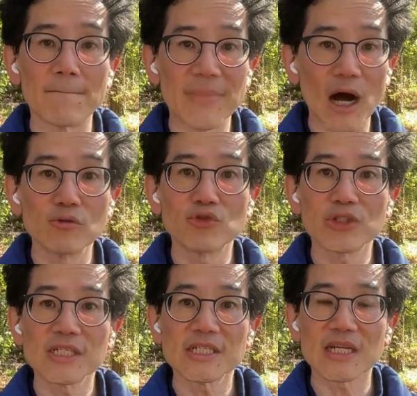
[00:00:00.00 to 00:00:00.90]

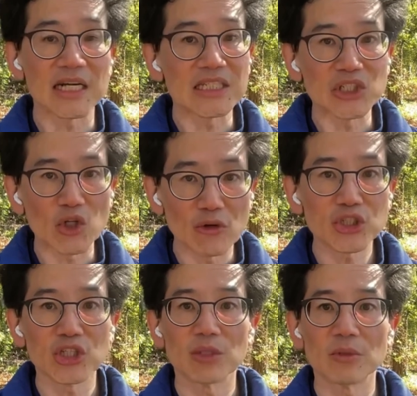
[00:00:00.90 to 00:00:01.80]
boundaries are
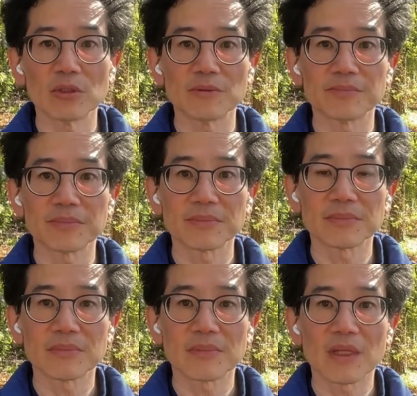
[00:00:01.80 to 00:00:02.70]
negotiable,
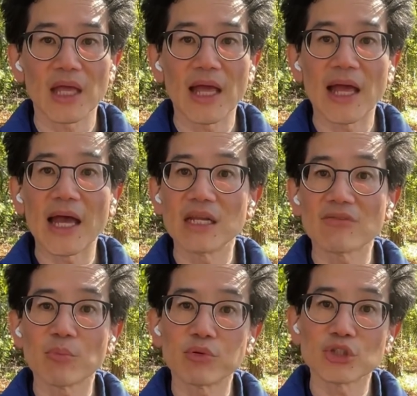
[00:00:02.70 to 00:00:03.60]
and if
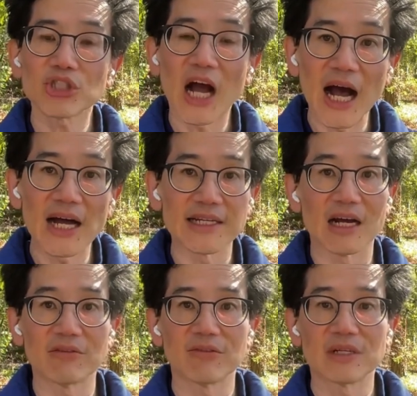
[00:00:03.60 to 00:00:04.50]
I push hard enough,
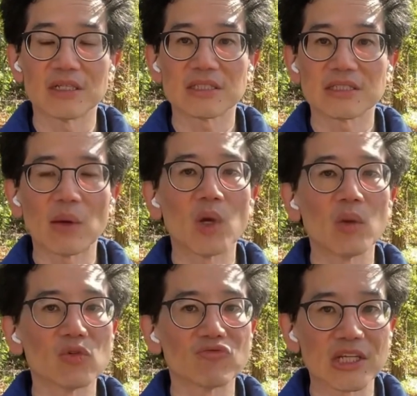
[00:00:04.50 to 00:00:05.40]
someone
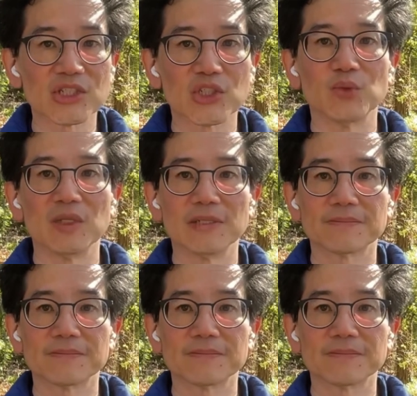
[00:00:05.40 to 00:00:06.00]
will rescue me.